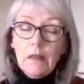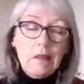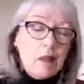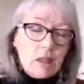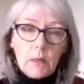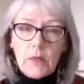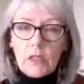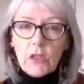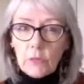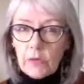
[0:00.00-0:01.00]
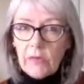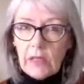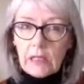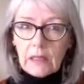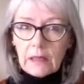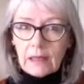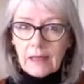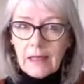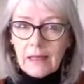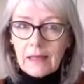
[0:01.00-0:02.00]
not to mention preventing
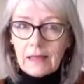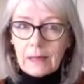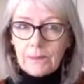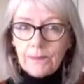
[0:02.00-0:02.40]
disease.